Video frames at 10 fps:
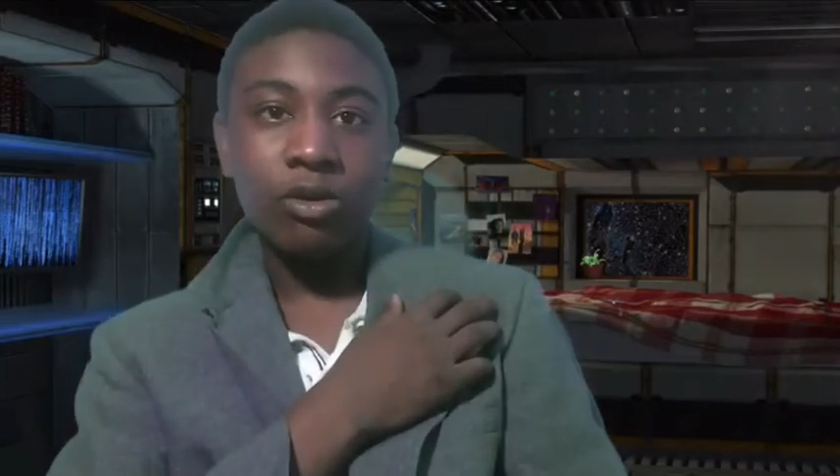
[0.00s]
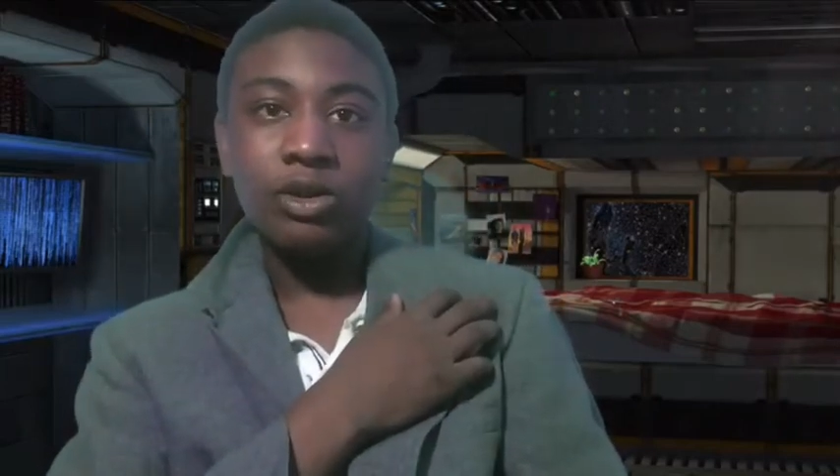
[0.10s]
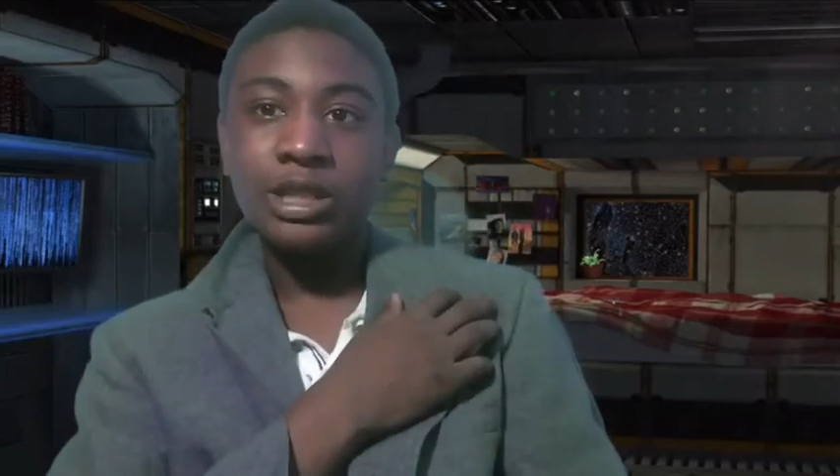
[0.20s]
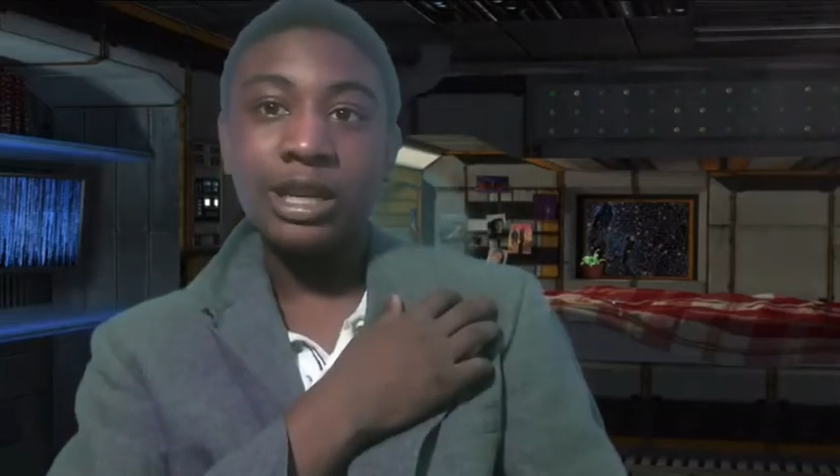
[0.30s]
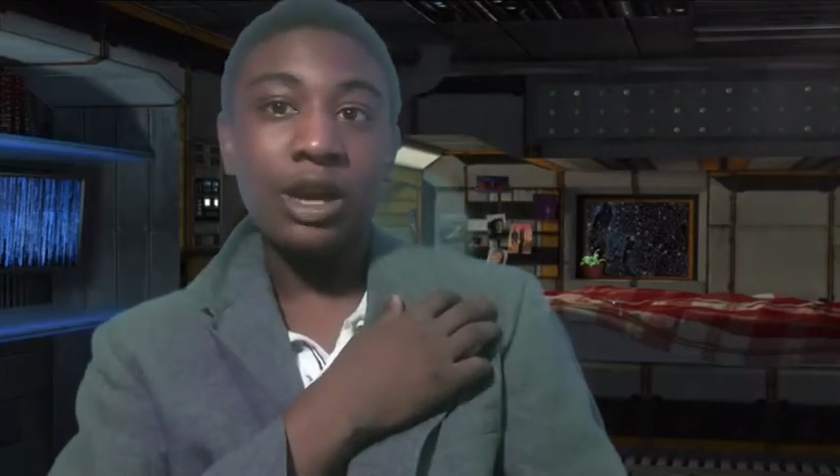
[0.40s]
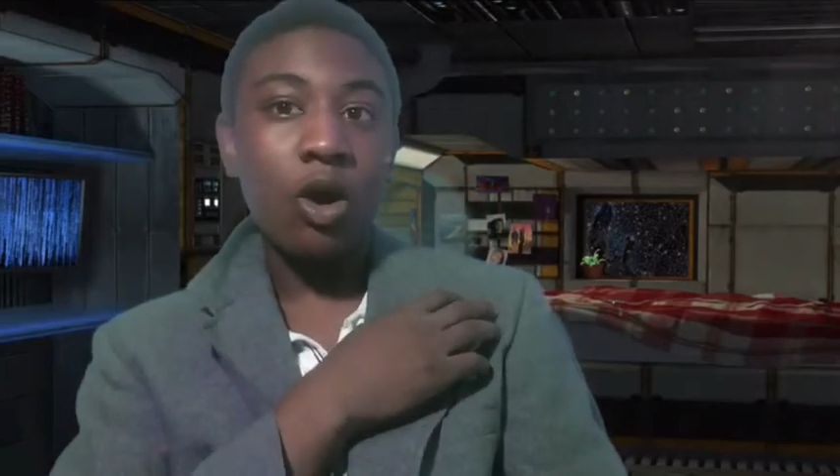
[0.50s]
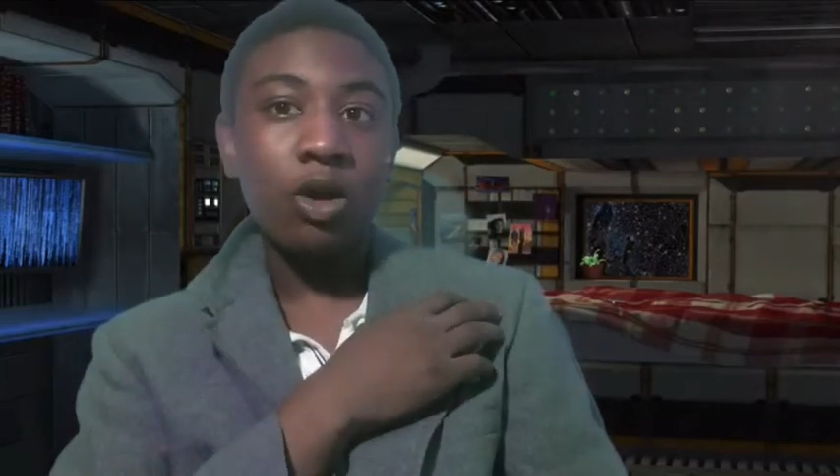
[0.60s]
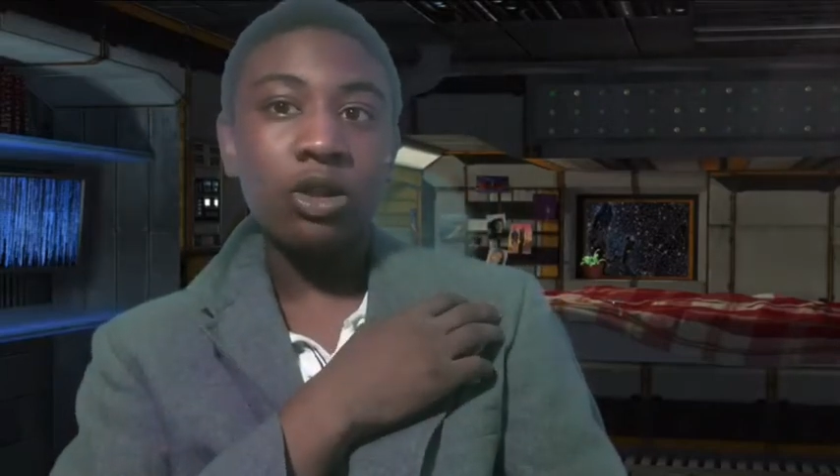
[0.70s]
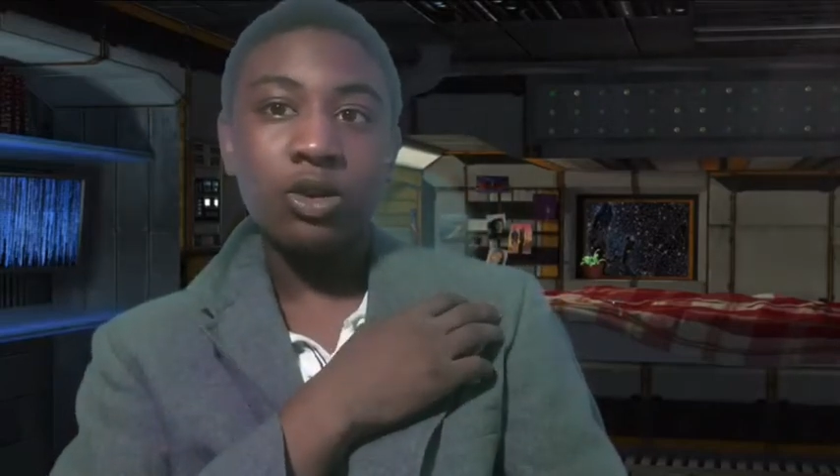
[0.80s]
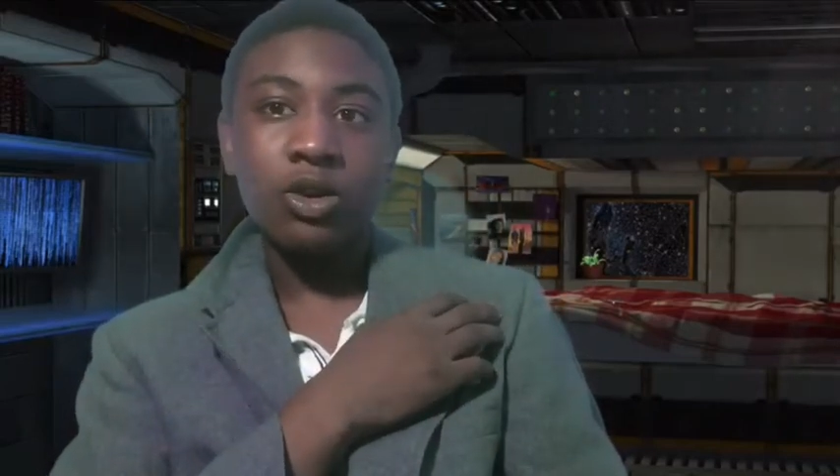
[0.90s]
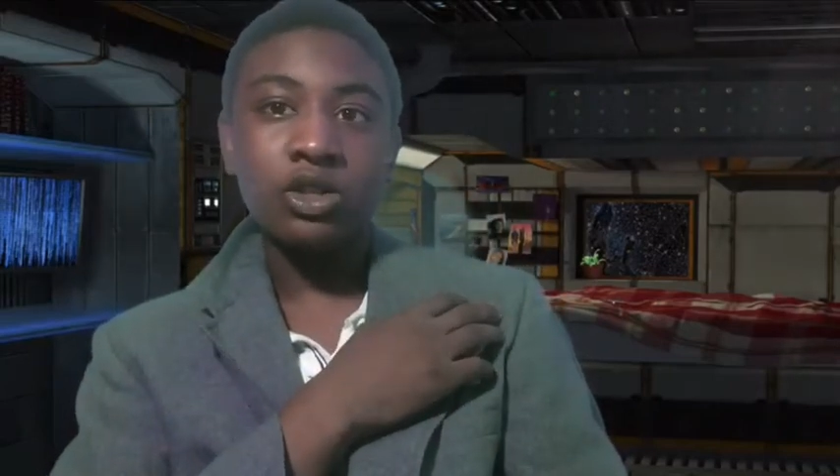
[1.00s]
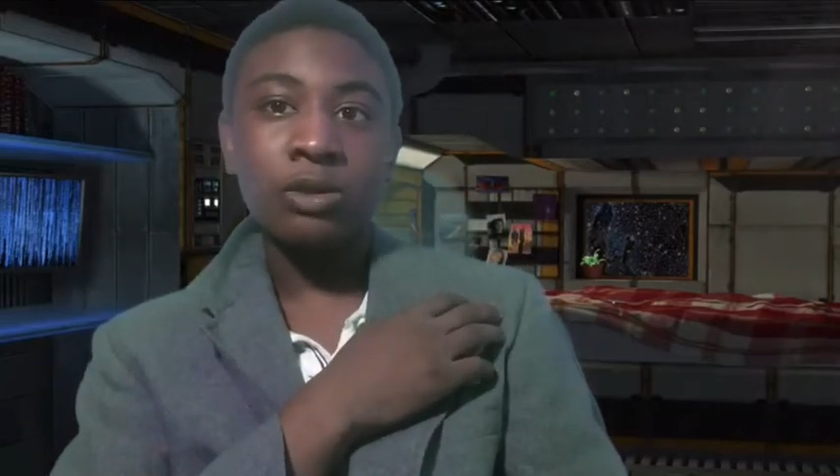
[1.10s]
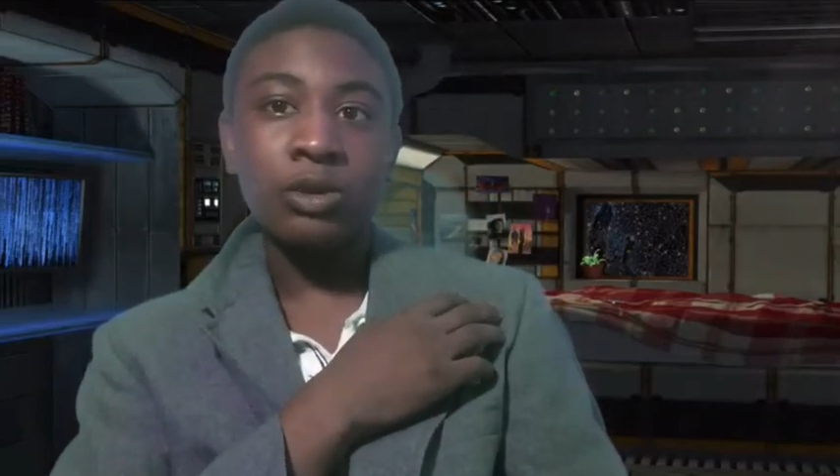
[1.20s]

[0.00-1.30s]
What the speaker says: telling all little girls around the